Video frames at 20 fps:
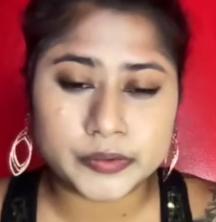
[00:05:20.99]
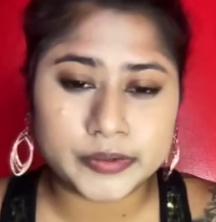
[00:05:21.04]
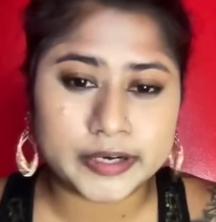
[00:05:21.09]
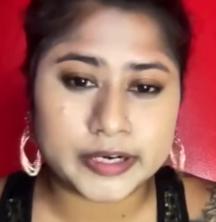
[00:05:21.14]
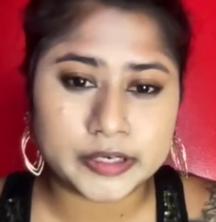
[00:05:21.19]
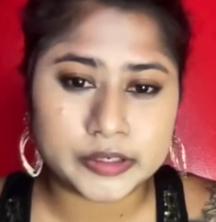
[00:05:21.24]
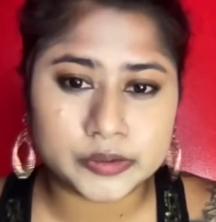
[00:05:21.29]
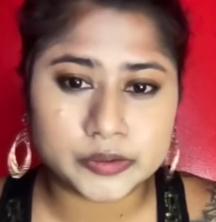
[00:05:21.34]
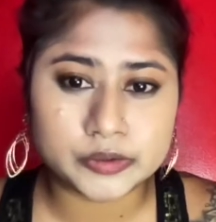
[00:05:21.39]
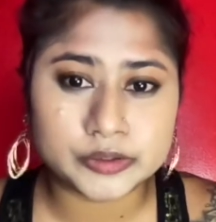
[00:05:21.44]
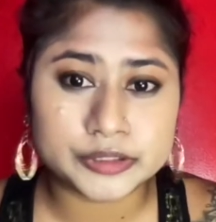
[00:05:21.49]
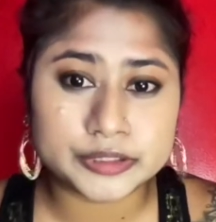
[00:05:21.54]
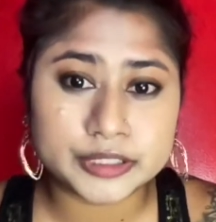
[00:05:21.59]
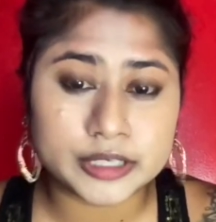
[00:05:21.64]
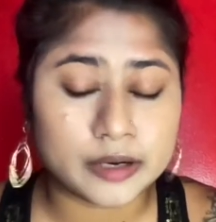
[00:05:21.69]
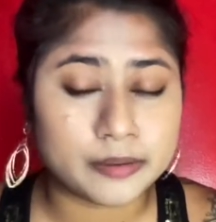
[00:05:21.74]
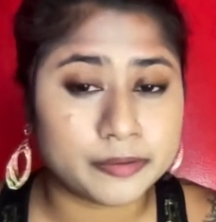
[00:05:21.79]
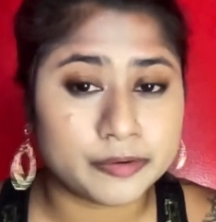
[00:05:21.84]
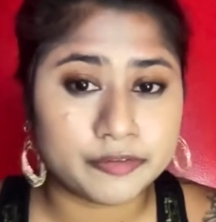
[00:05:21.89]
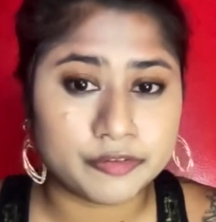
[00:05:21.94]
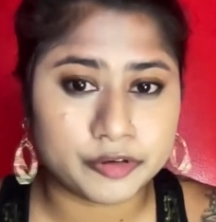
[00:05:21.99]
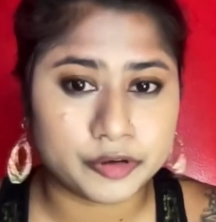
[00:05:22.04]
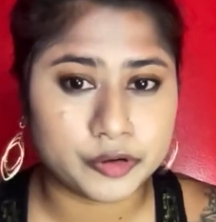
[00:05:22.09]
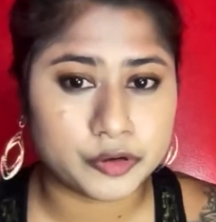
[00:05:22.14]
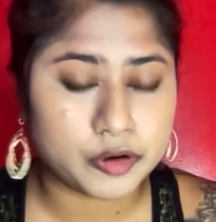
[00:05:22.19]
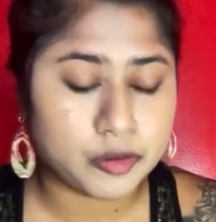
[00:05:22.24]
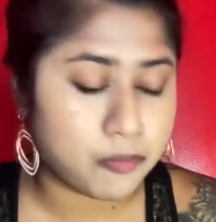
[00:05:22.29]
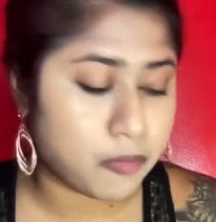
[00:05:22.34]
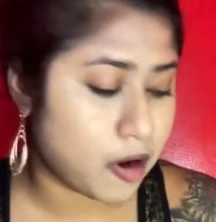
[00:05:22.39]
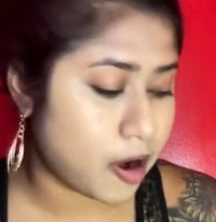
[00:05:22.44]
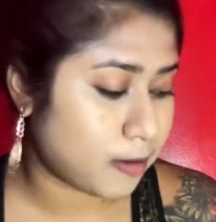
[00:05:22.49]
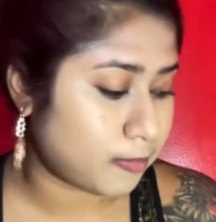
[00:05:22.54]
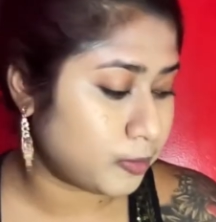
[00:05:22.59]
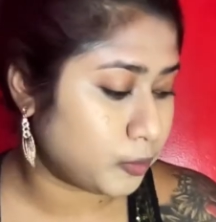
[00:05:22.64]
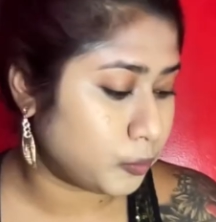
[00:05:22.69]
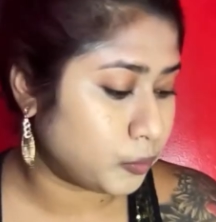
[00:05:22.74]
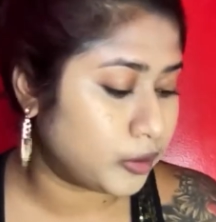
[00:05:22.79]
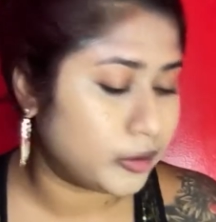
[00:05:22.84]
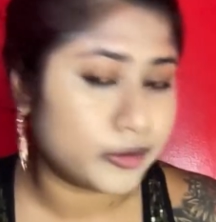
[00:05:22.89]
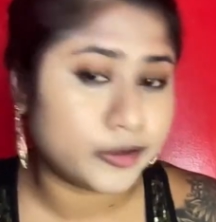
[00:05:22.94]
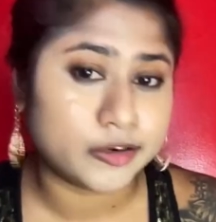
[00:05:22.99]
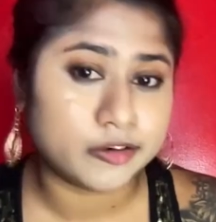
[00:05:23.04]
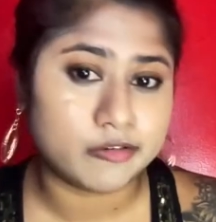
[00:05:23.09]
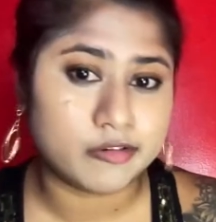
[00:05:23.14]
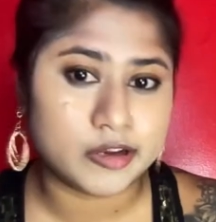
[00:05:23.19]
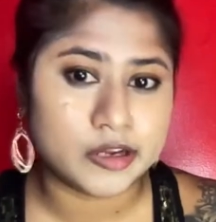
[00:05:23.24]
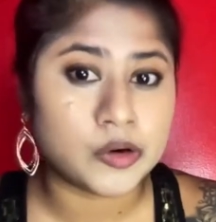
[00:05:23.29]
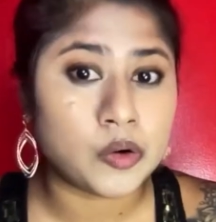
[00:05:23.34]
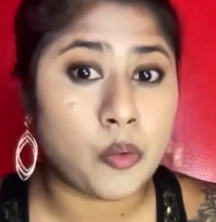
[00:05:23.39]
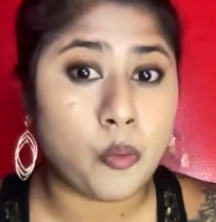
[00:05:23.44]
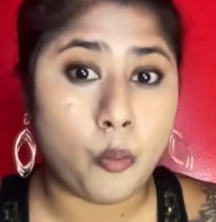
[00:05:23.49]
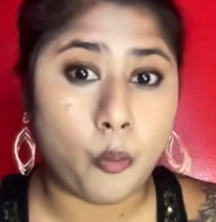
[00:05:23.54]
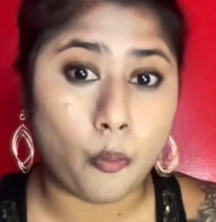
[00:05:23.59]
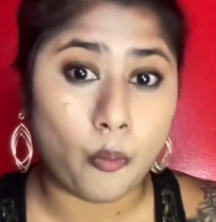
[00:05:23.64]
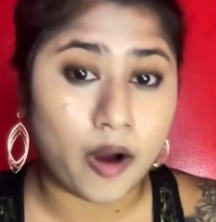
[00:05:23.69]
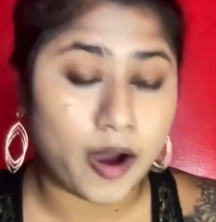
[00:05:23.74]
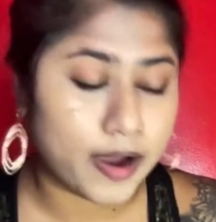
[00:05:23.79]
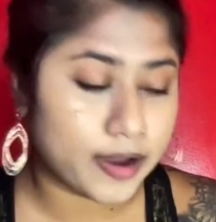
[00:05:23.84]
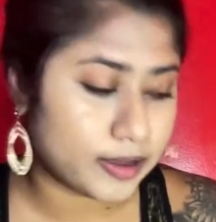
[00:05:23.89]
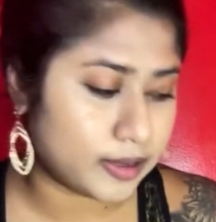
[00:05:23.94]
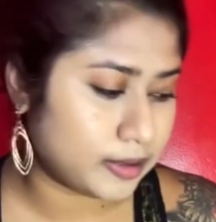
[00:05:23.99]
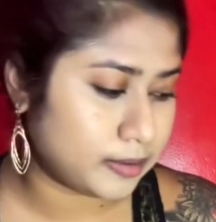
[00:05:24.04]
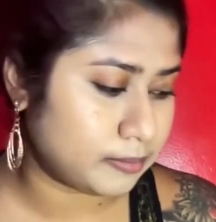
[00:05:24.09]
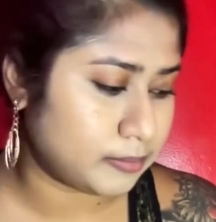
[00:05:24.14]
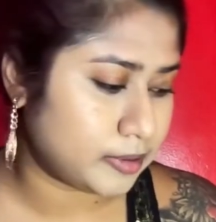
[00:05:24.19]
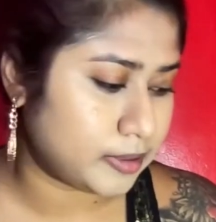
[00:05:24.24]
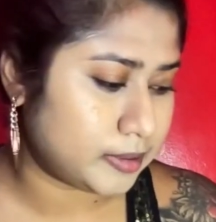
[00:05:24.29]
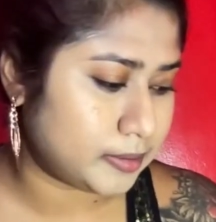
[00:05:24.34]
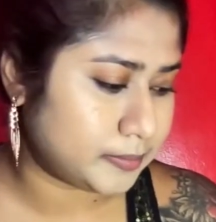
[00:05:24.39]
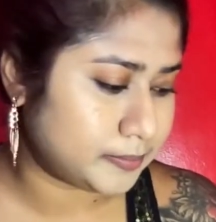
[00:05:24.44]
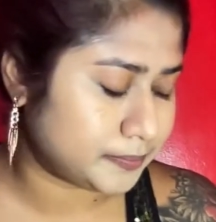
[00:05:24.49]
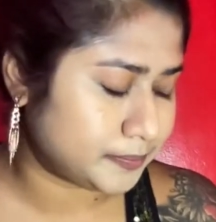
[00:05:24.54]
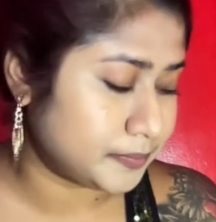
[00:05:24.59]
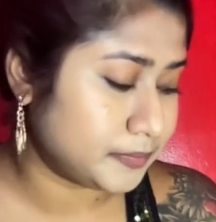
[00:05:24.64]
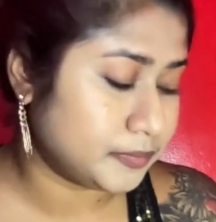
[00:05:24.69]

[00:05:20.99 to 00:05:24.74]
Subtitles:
I know some of you are probably wondering why I'm